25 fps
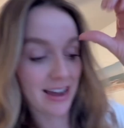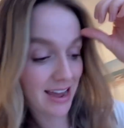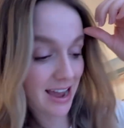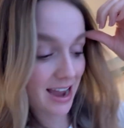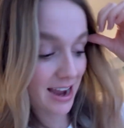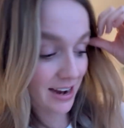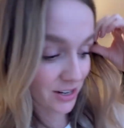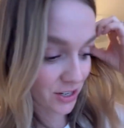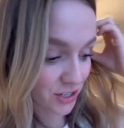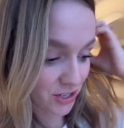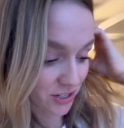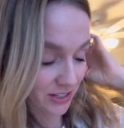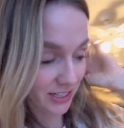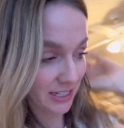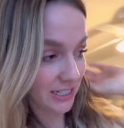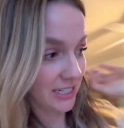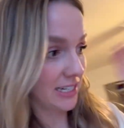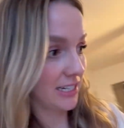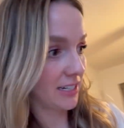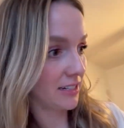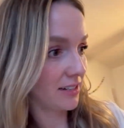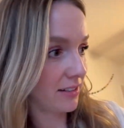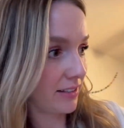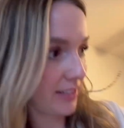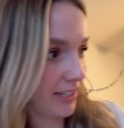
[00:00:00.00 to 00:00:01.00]
actually
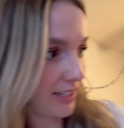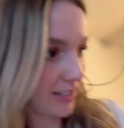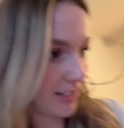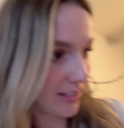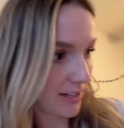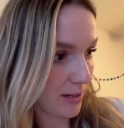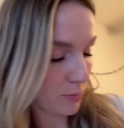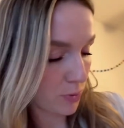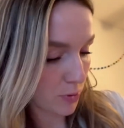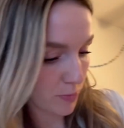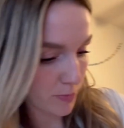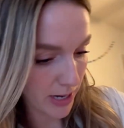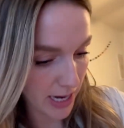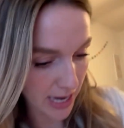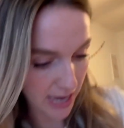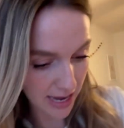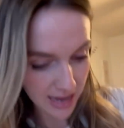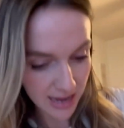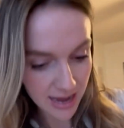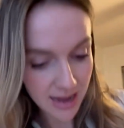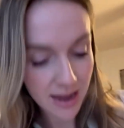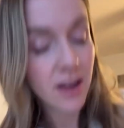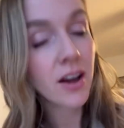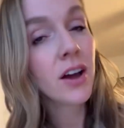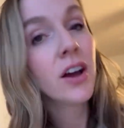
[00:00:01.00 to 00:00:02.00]
did clean it up a bit
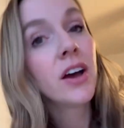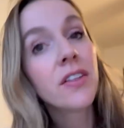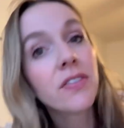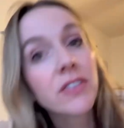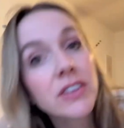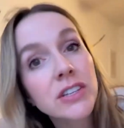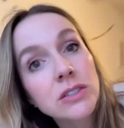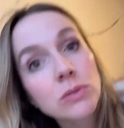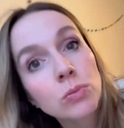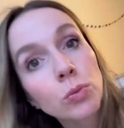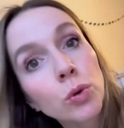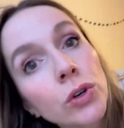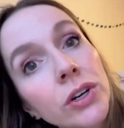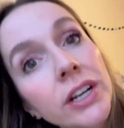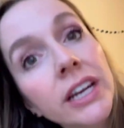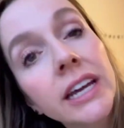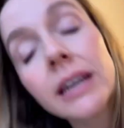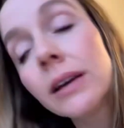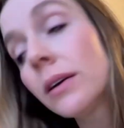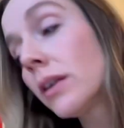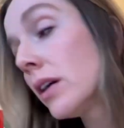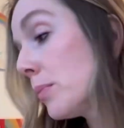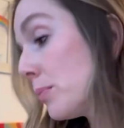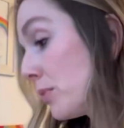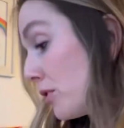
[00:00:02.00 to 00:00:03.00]
this morning
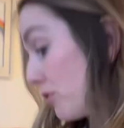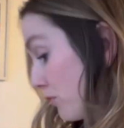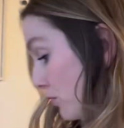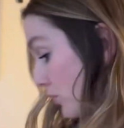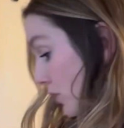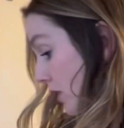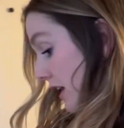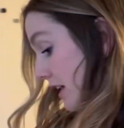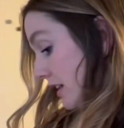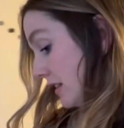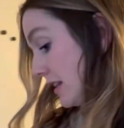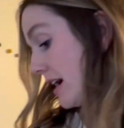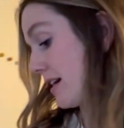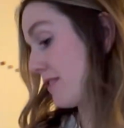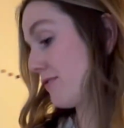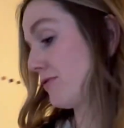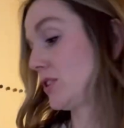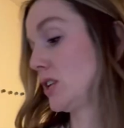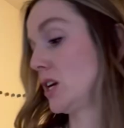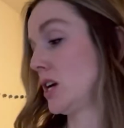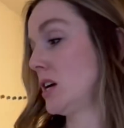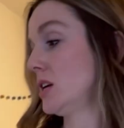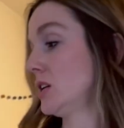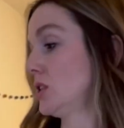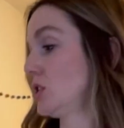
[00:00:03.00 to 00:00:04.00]
before I left
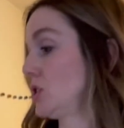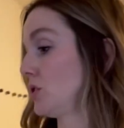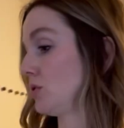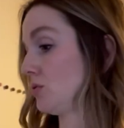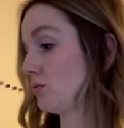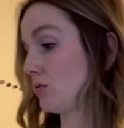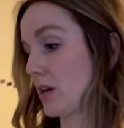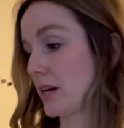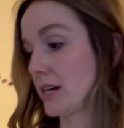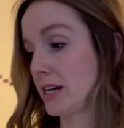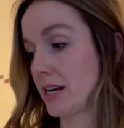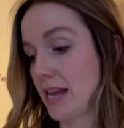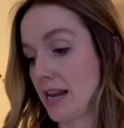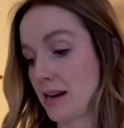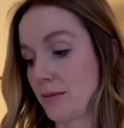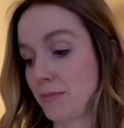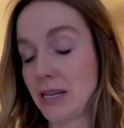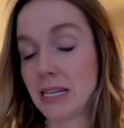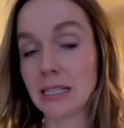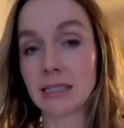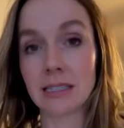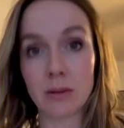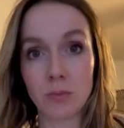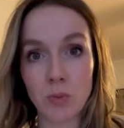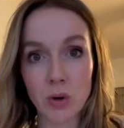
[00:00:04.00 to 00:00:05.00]
to run and
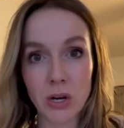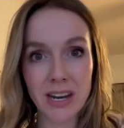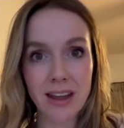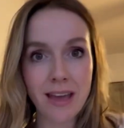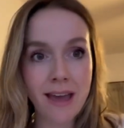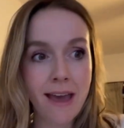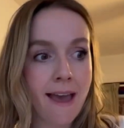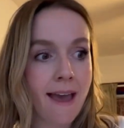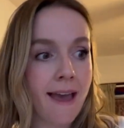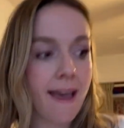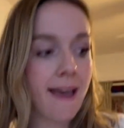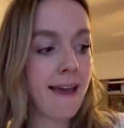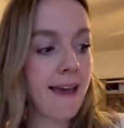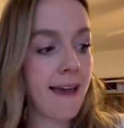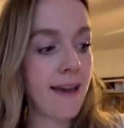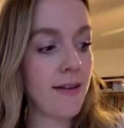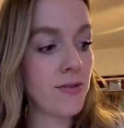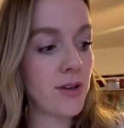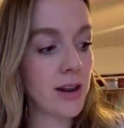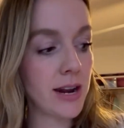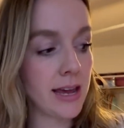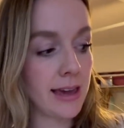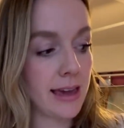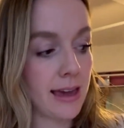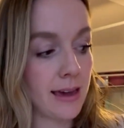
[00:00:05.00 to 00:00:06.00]
meet someone. And
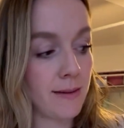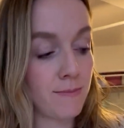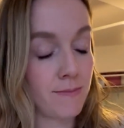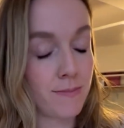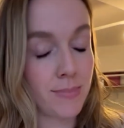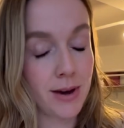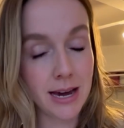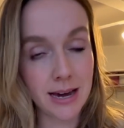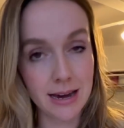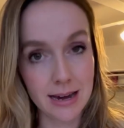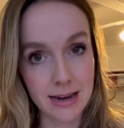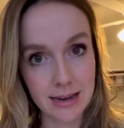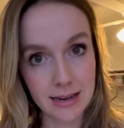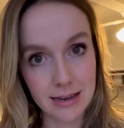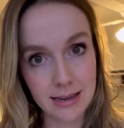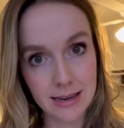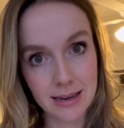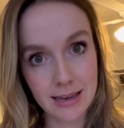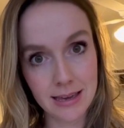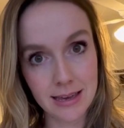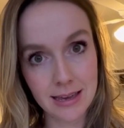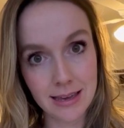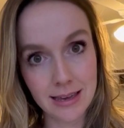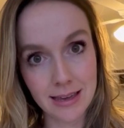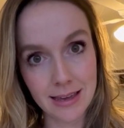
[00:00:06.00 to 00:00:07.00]
then I came back
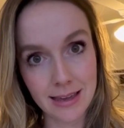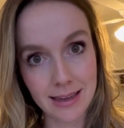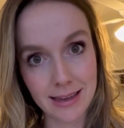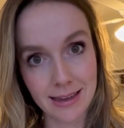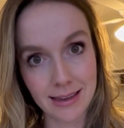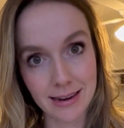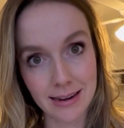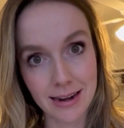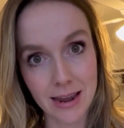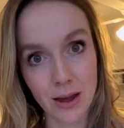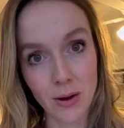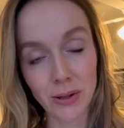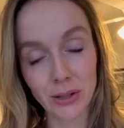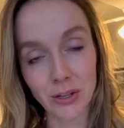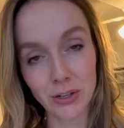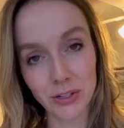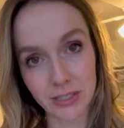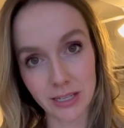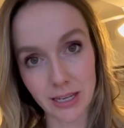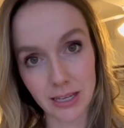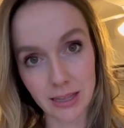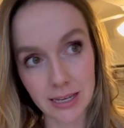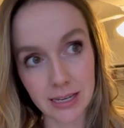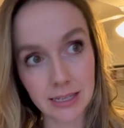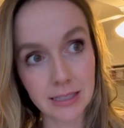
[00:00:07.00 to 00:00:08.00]
and now it looks
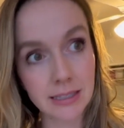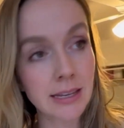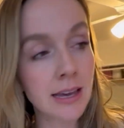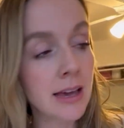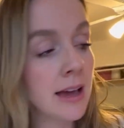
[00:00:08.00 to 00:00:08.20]
like this.